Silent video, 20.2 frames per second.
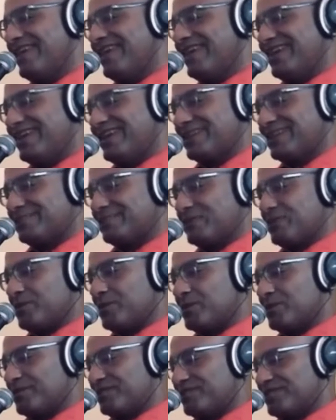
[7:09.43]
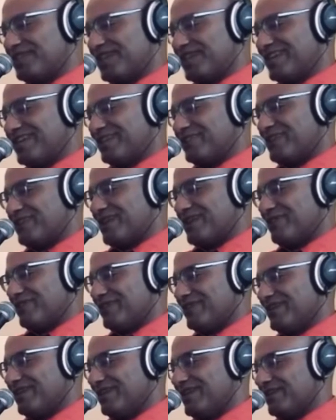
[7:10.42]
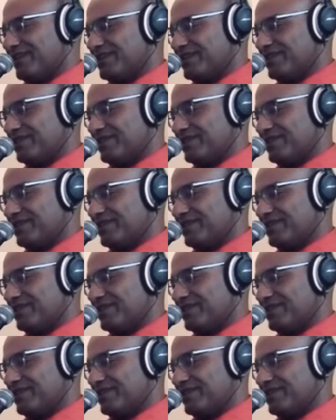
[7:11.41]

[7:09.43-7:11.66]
In an explosion of sand and gravel, he left